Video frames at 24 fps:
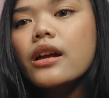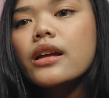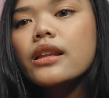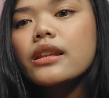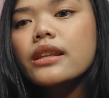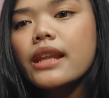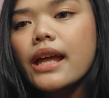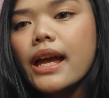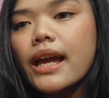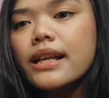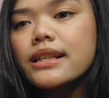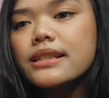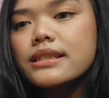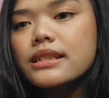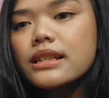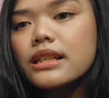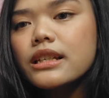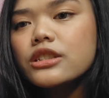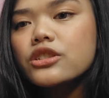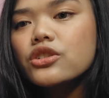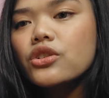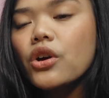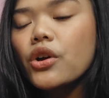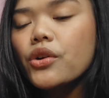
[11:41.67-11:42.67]
Next
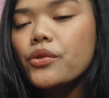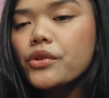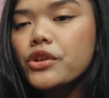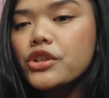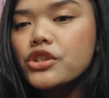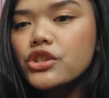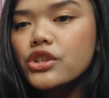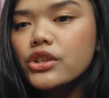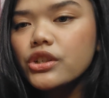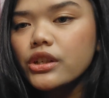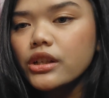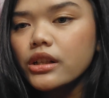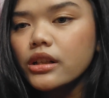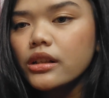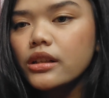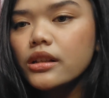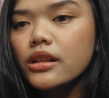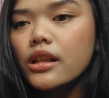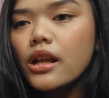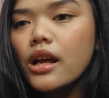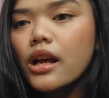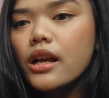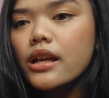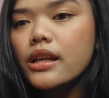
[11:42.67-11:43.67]
is
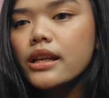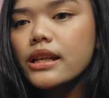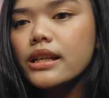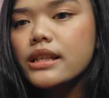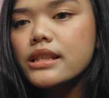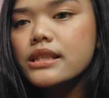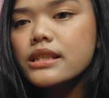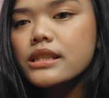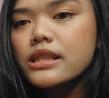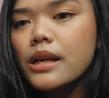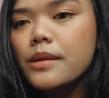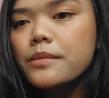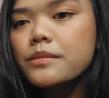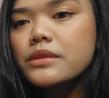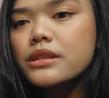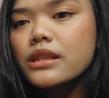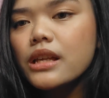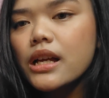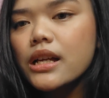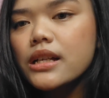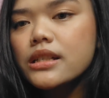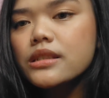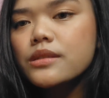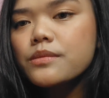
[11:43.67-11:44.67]
original, is some
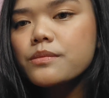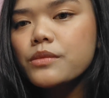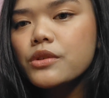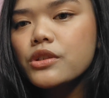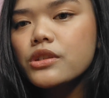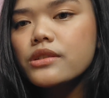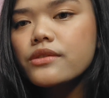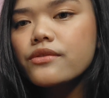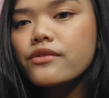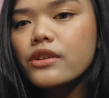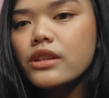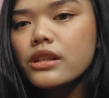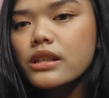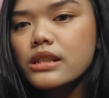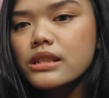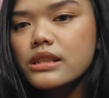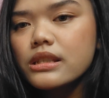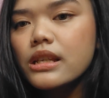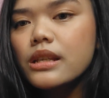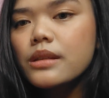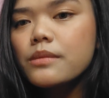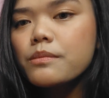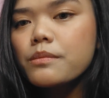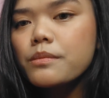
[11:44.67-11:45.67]
tasks must finish
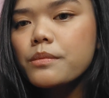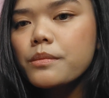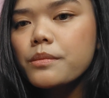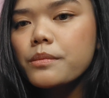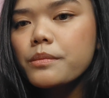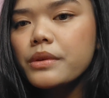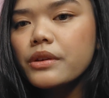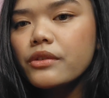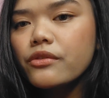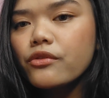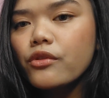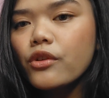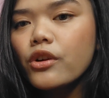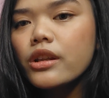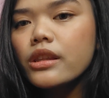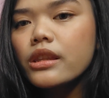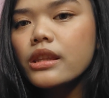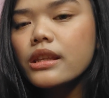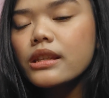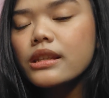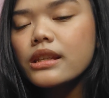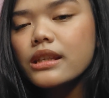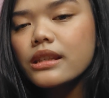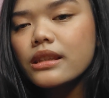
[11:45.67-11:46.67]
it before
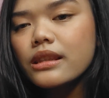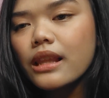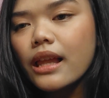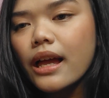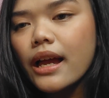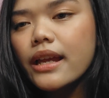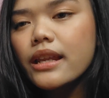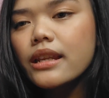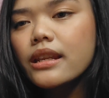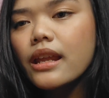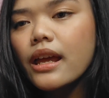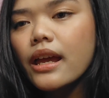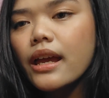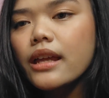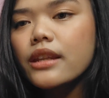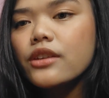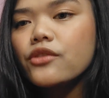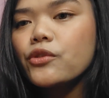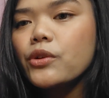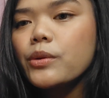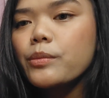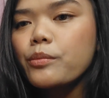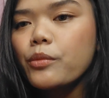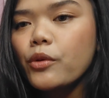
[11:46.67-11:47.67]
the deadline
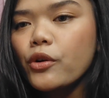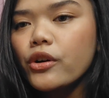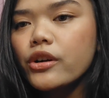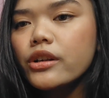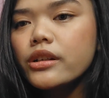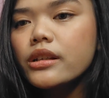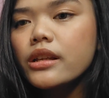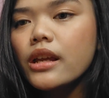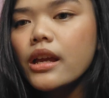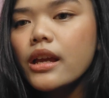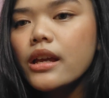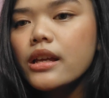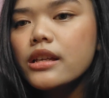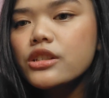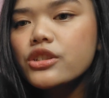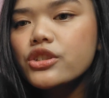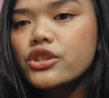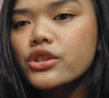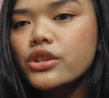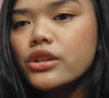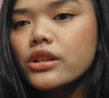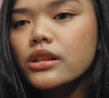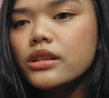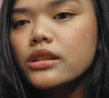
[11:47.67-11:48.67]
and report
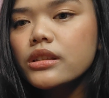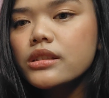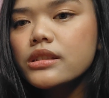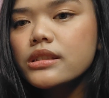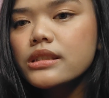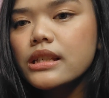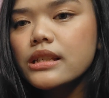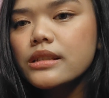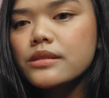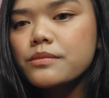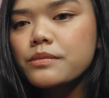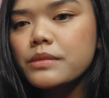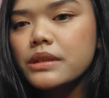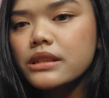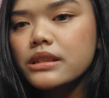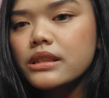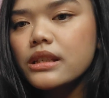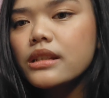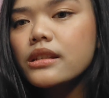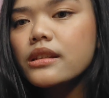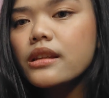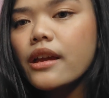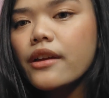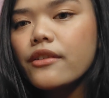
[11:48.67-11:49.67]
should
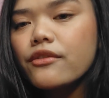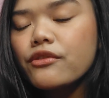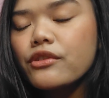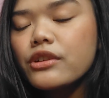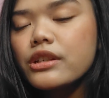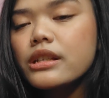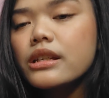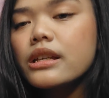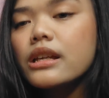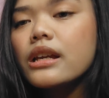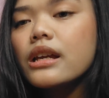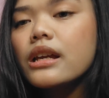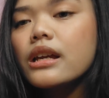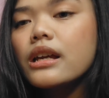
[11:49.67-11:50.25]
submitted every